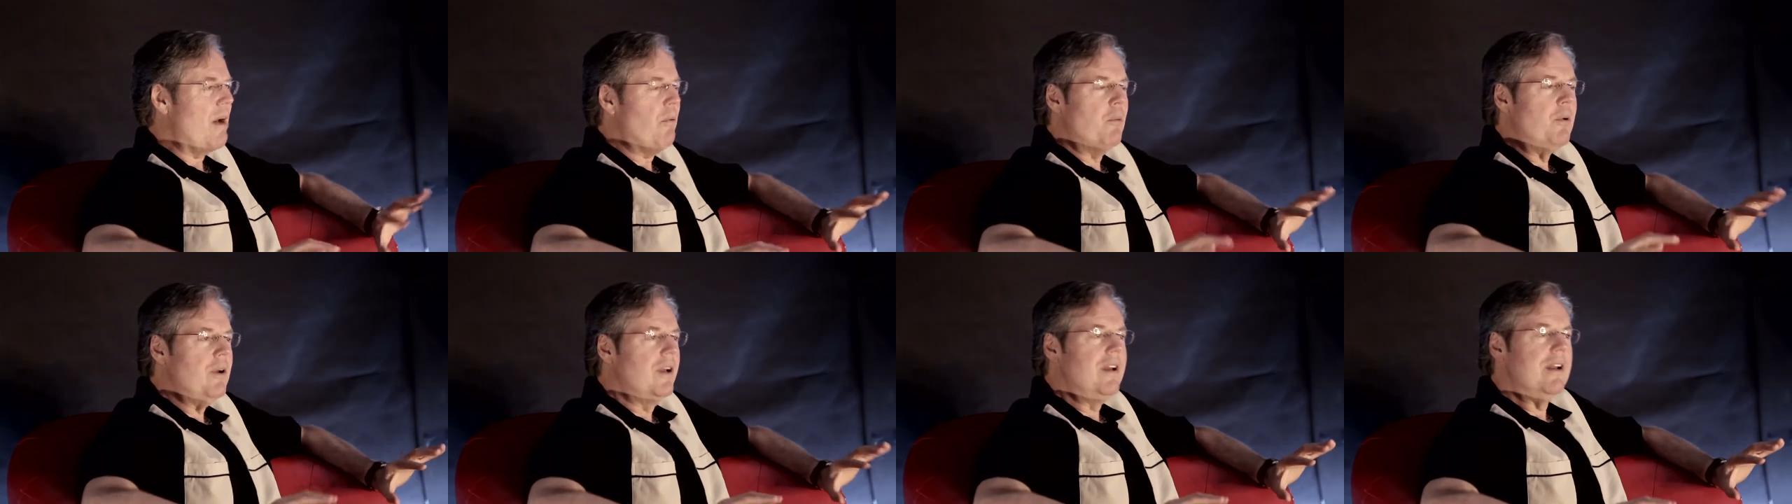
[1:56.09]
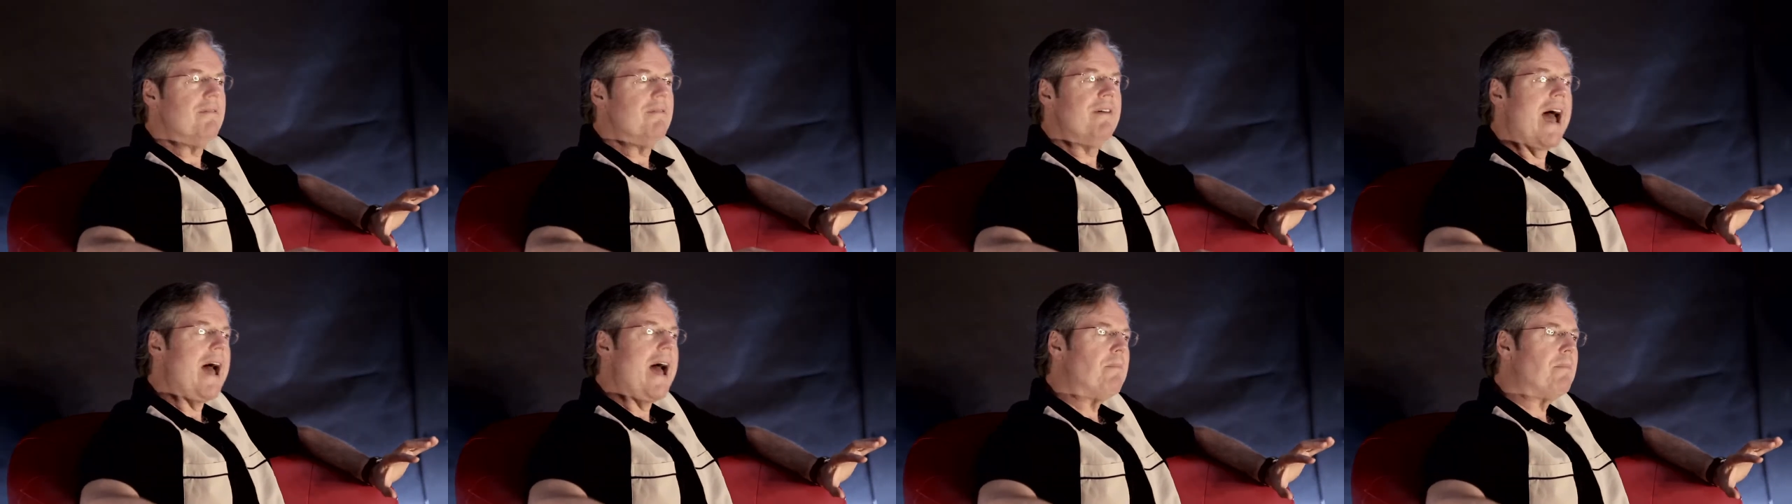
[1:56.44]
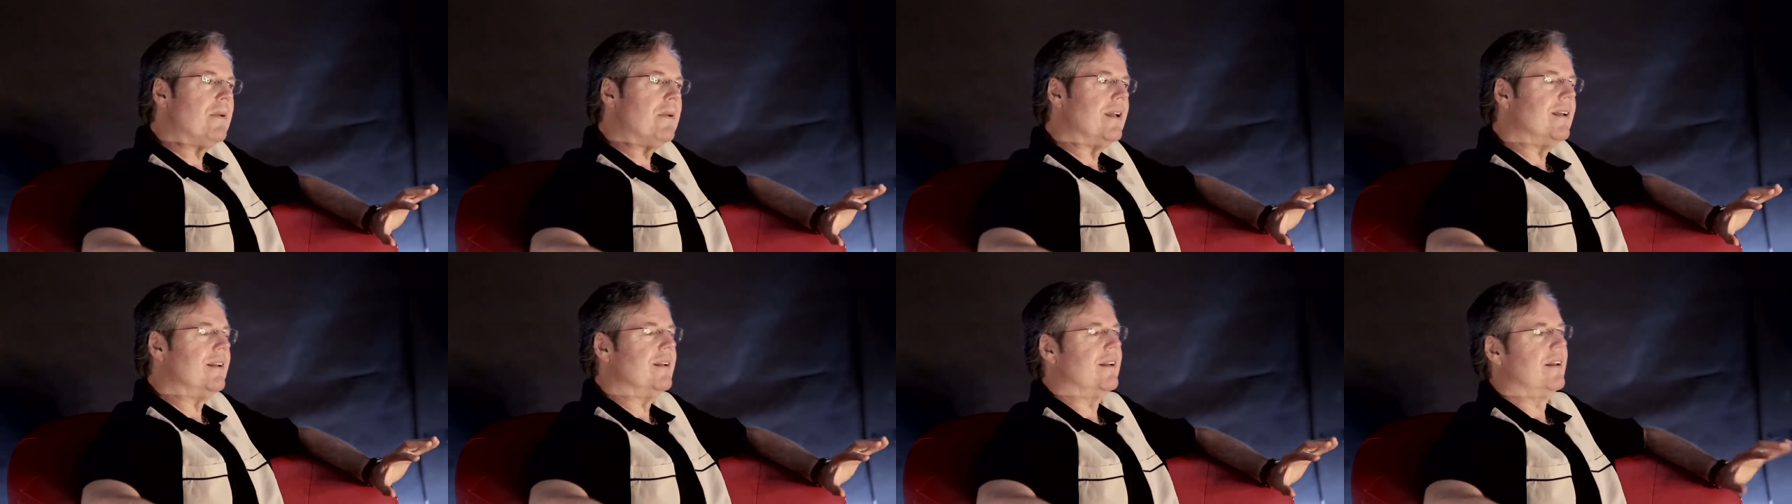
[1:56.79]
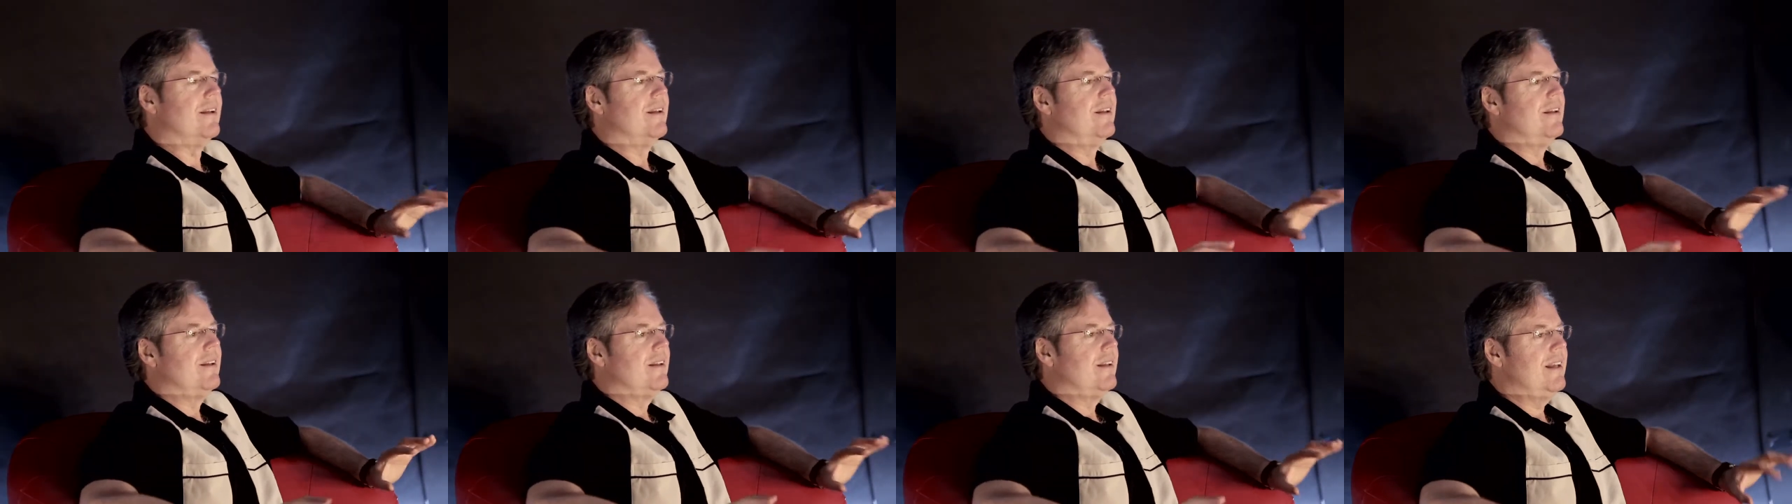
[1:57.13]
that wouldn't have
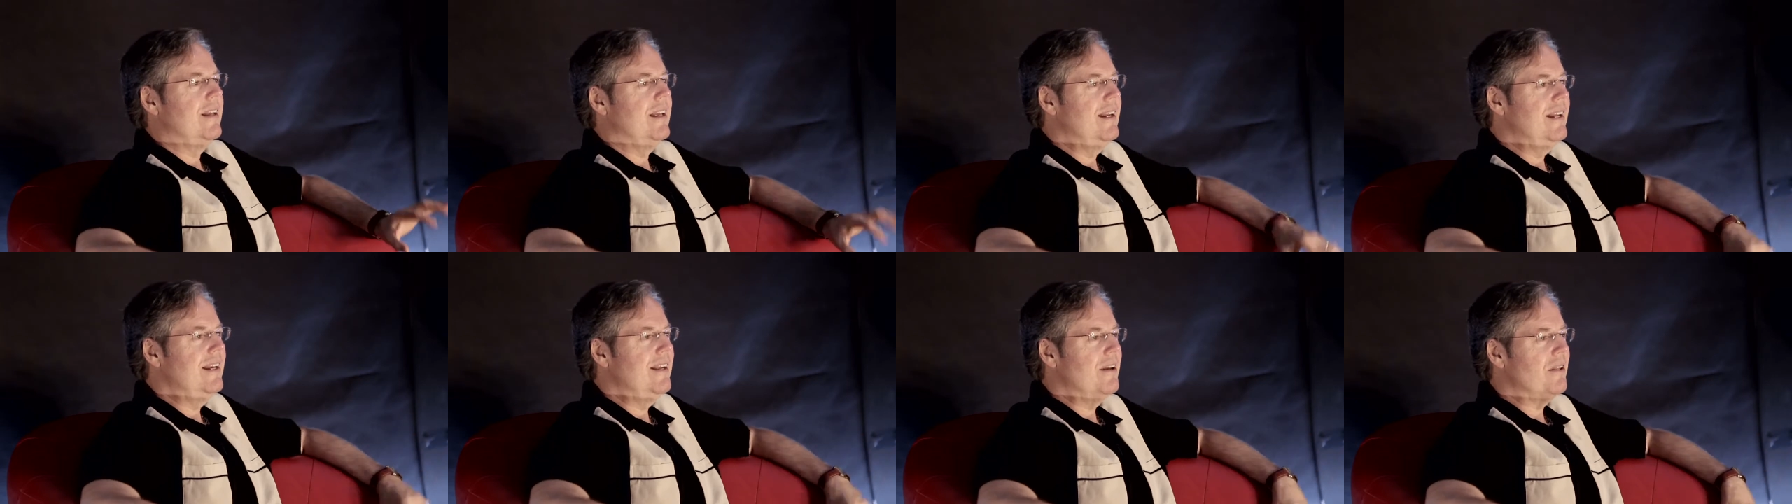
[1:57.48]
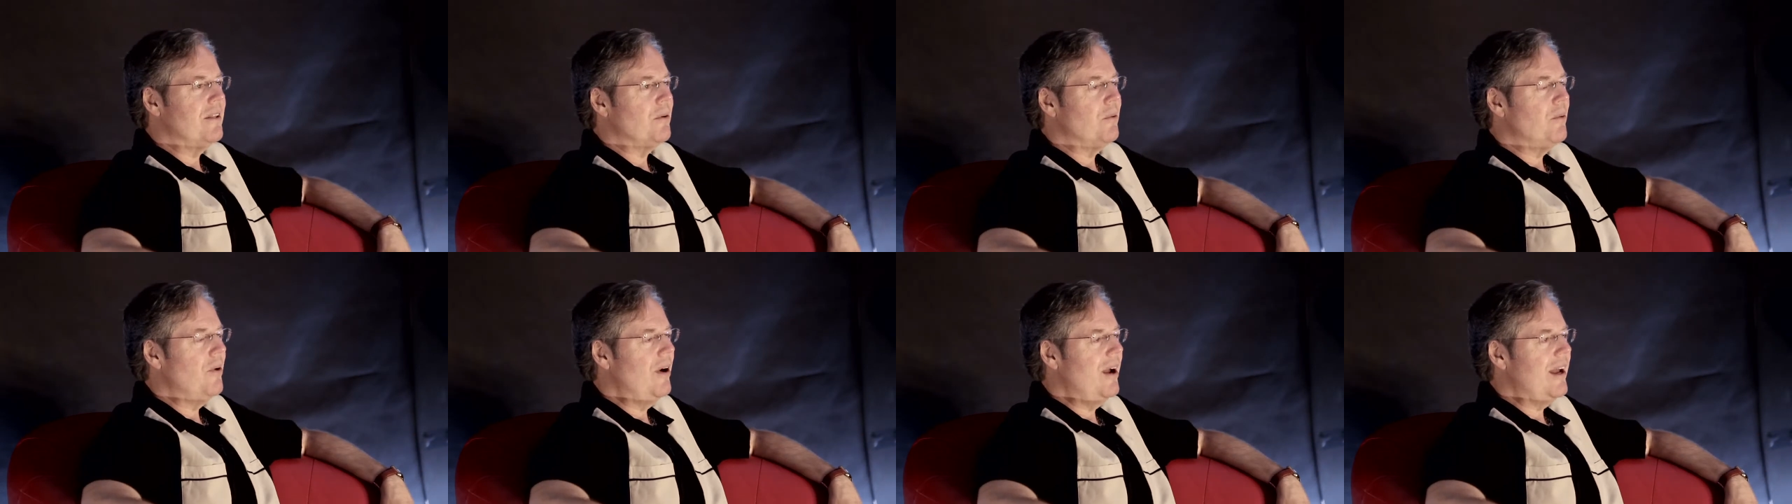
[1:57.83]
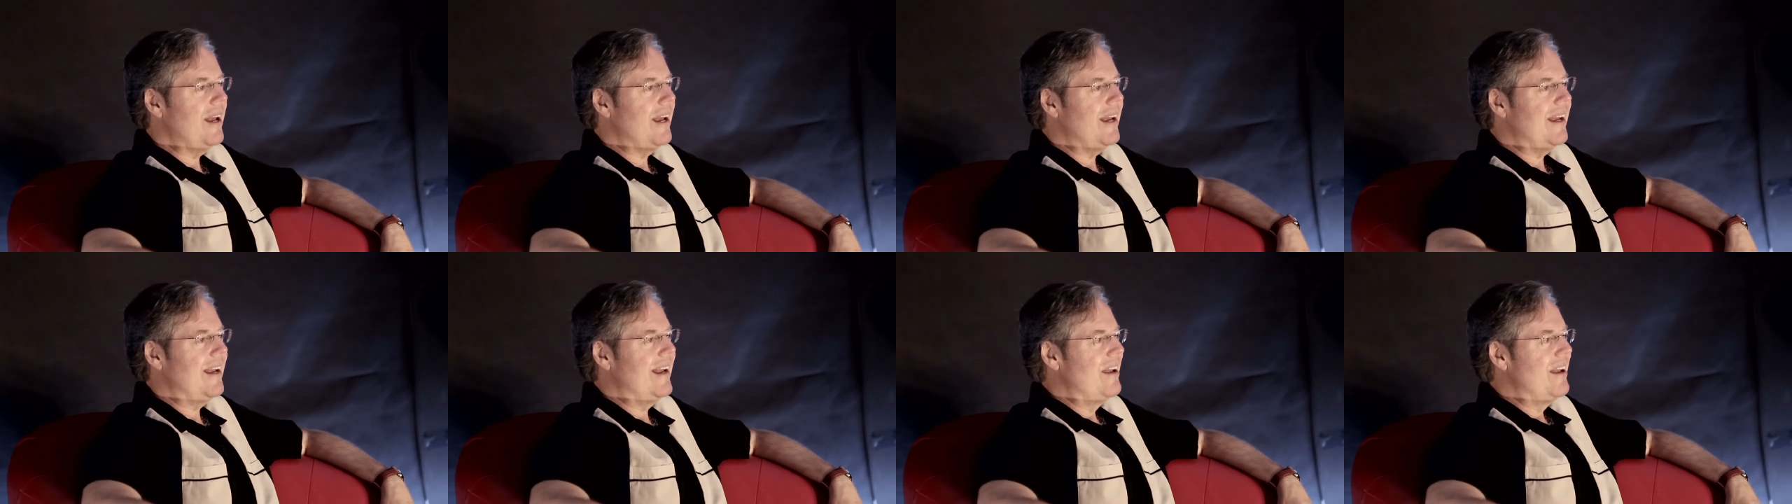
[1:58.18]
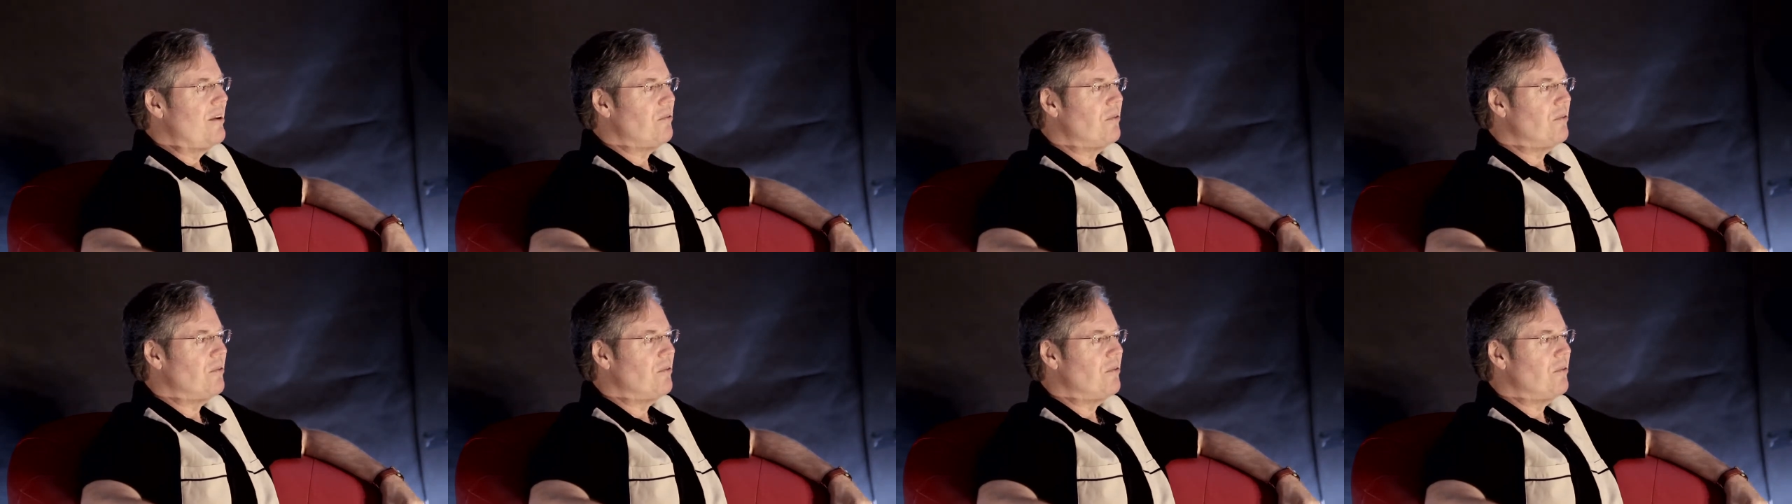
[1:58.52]
happened any other way.